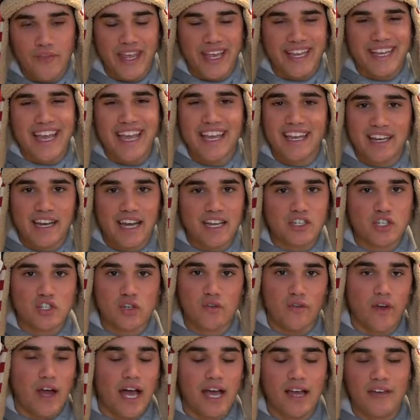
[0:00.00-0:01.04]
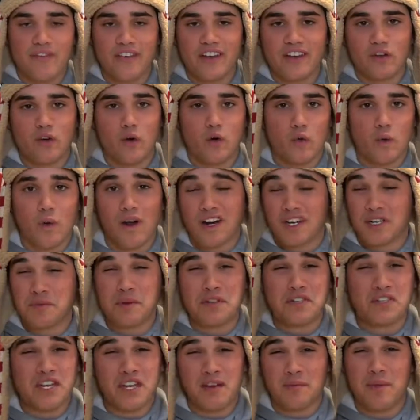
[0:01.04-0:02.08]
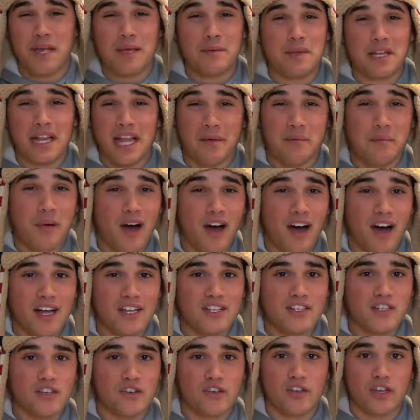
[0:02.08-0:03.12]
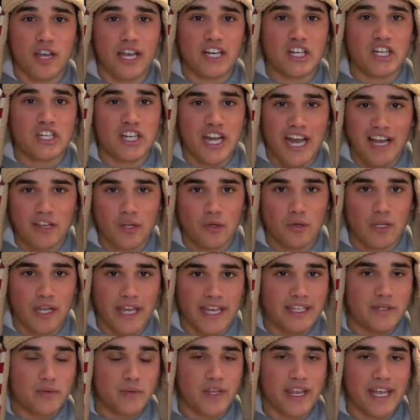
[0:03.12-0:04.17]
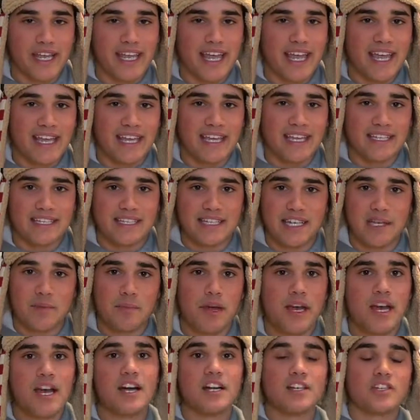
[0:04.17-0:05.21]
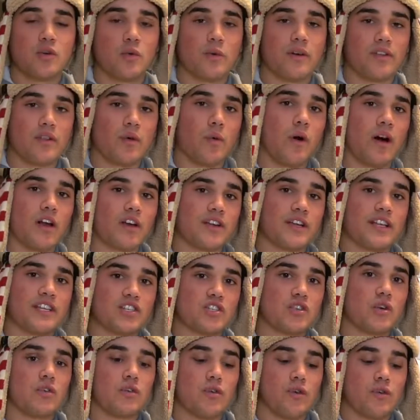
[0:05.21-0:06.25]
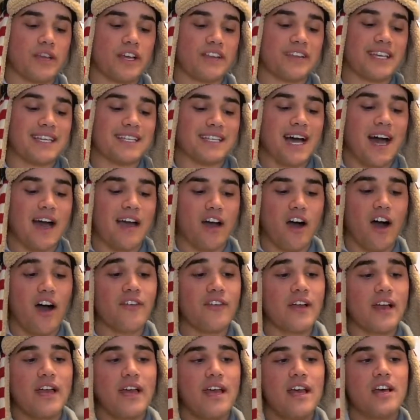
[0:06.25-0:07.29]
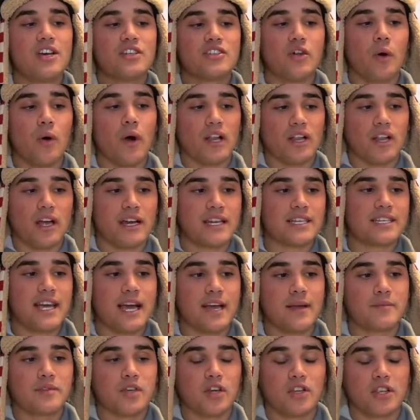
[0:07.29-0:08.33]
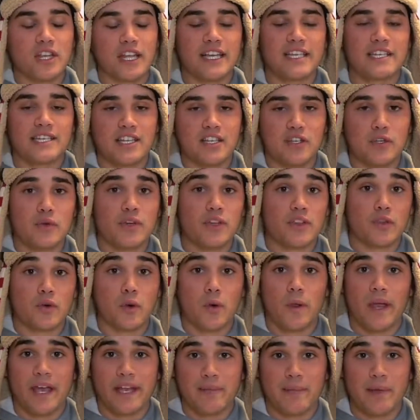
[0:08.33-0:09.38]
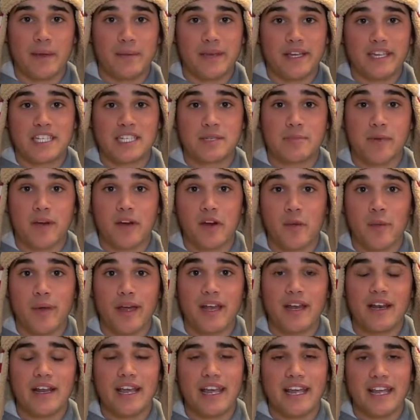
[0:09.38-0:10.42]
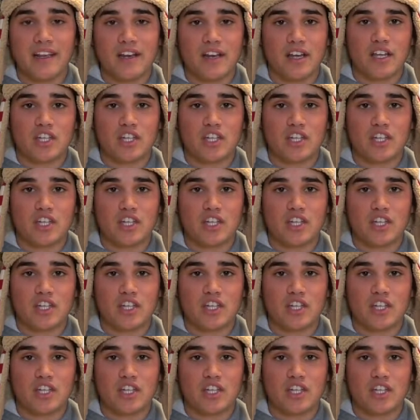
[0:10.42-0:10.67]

They cannot survive in cold water, especially in maybe like ponds or like shallow lakes where they can't get deep to where the water gets so cold that they die off. So a lot of times on lakes that you can throw like maybe a spinner bait and